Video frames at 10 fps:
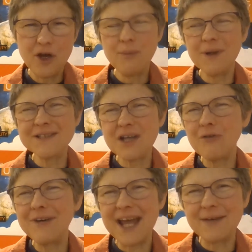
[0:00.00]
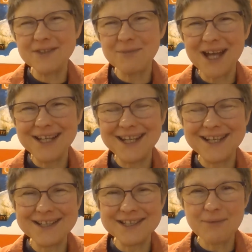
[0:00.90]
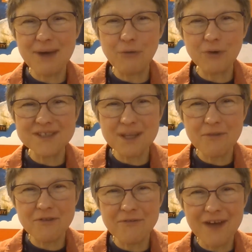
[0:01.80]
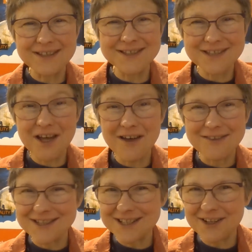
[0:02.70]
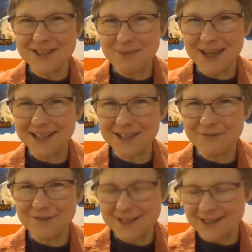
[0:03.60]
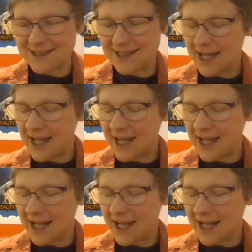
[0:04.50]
because I already have some ideas about what some of the factors are that's going to make a difference.